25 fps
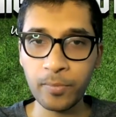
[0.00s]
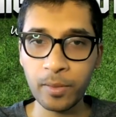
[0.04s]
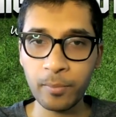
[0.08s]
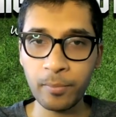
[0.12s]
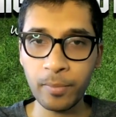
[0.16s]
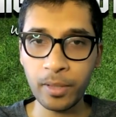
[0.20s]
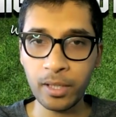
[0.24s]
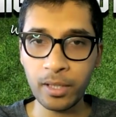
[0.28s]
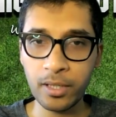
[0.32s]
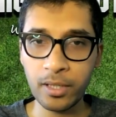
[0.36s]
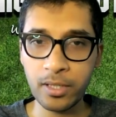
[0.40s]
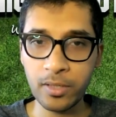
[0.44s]

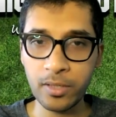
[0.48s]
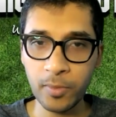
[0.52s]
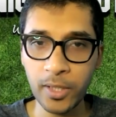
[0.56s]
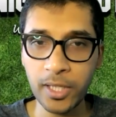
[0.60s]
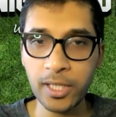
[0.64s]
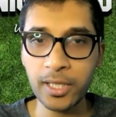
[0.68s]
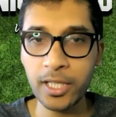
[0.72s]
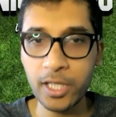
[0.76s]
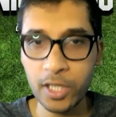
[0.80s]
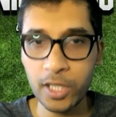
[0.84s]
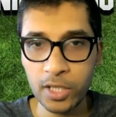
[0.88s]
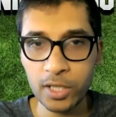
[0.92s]
Because
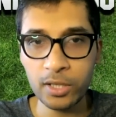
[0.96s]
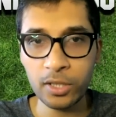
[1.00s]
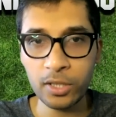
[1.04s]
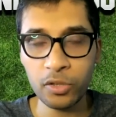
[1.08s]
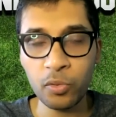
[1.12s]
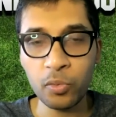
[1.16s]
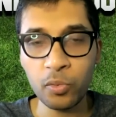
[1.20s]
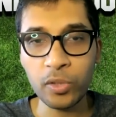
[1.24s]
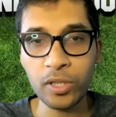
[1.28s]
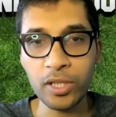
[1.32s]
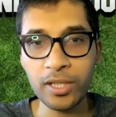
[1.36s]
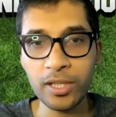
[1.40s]
really the
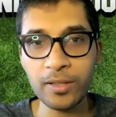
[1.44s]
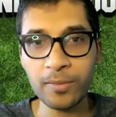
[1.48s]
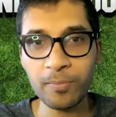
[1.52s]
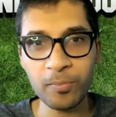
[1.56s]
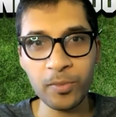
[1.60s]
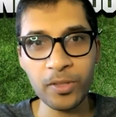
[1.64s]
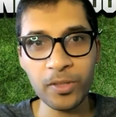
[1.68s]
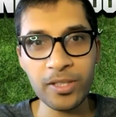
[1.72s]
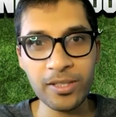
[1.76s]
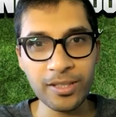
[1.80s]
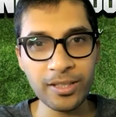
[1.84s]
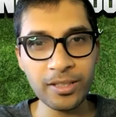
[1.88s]
2-year
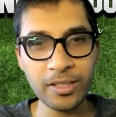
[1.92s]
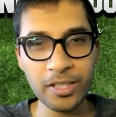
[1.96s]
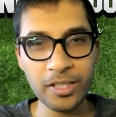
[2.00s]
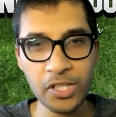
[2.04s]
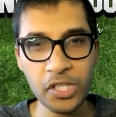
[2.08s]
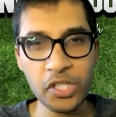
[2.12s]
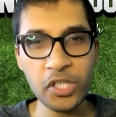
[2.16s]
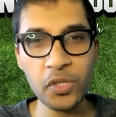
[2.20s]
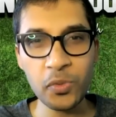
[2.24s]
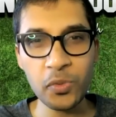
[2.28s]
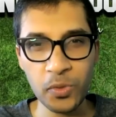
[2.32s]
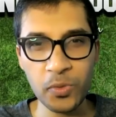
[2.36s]
consultancy